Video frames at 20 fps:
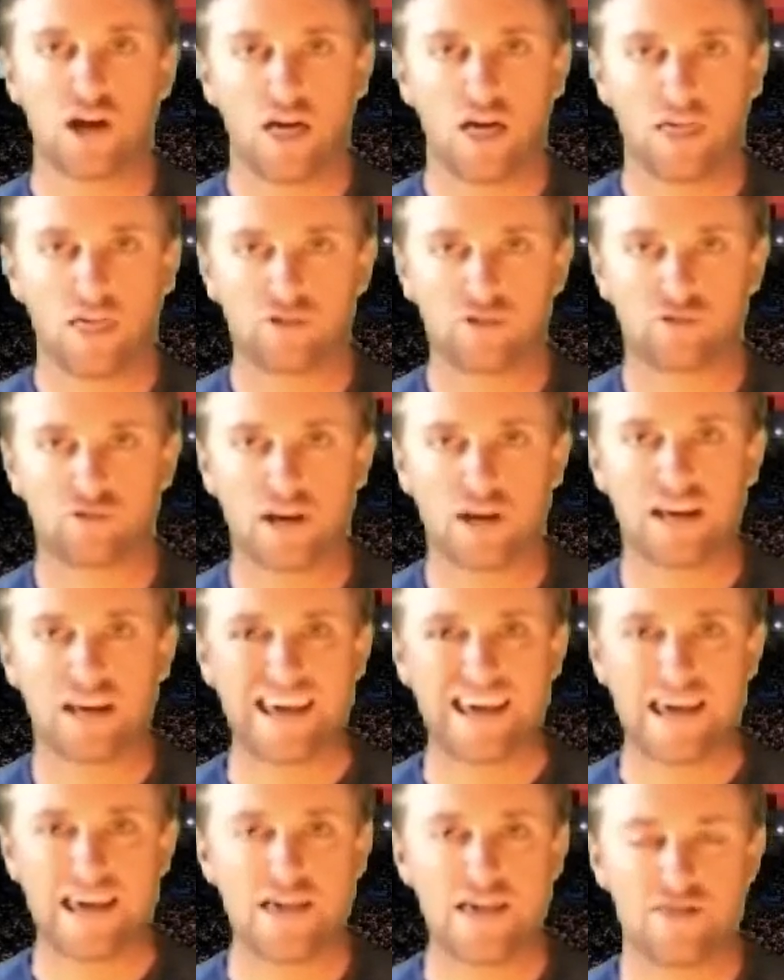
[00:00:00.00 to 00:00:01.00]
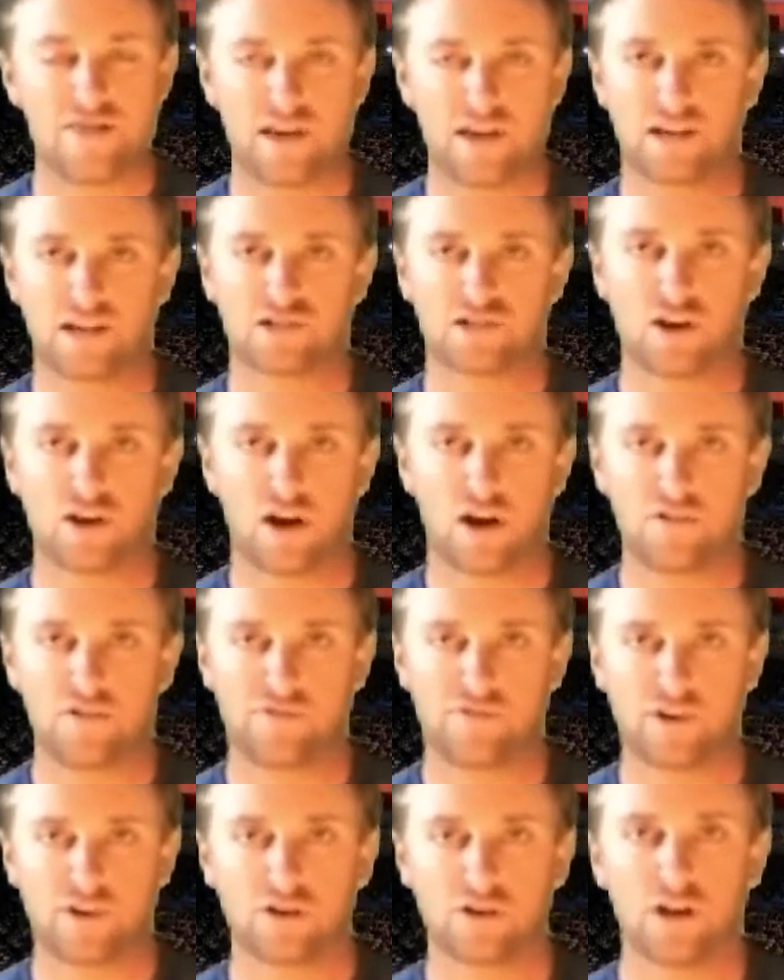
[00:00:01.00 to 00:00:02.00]
3 key things that I
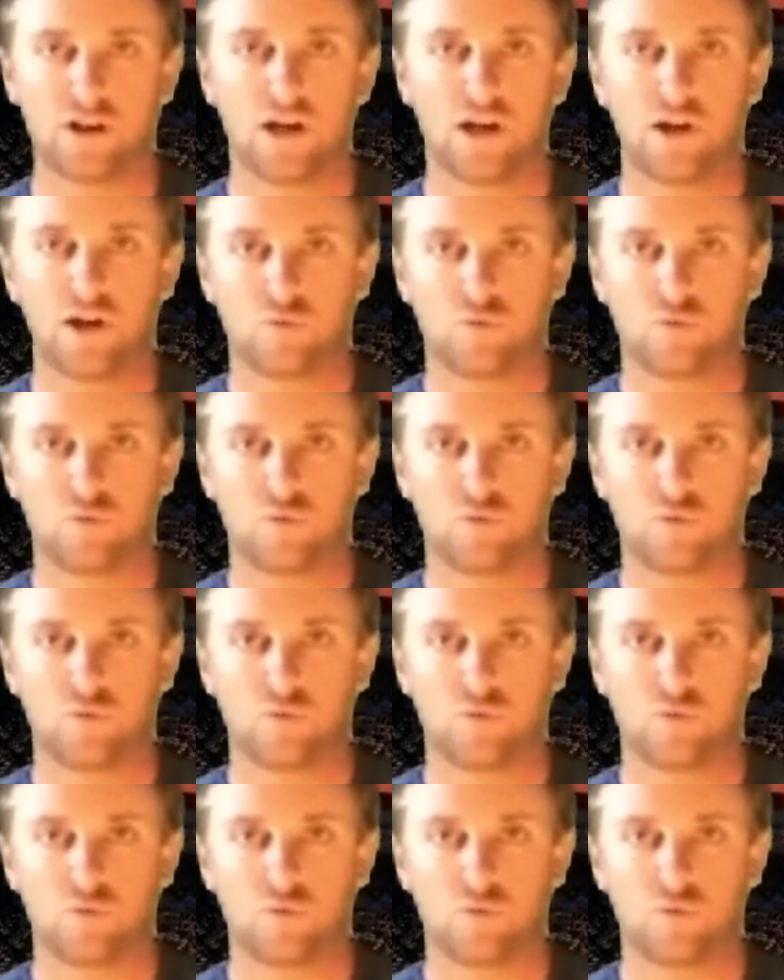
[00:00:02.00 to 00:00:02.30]
feel